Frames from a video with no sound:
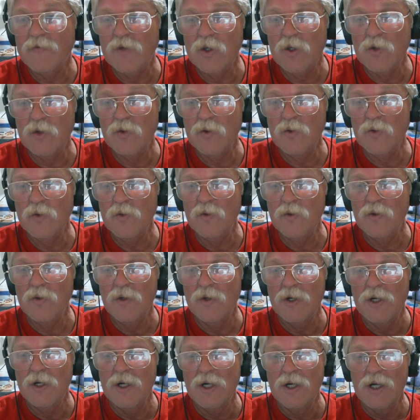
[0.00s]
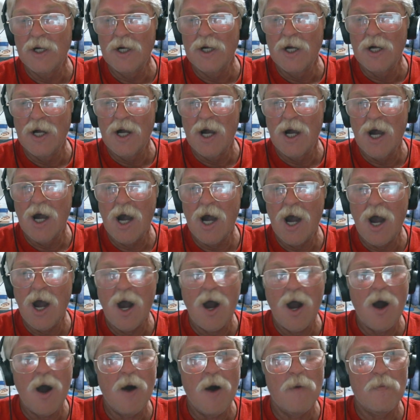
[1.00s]
you
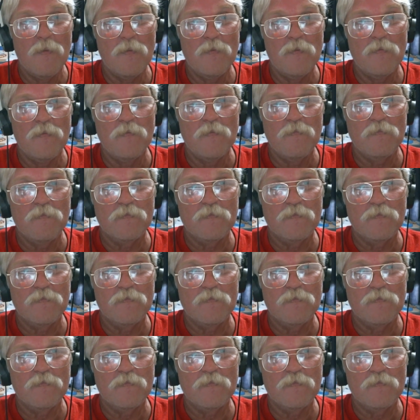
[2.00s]
Um,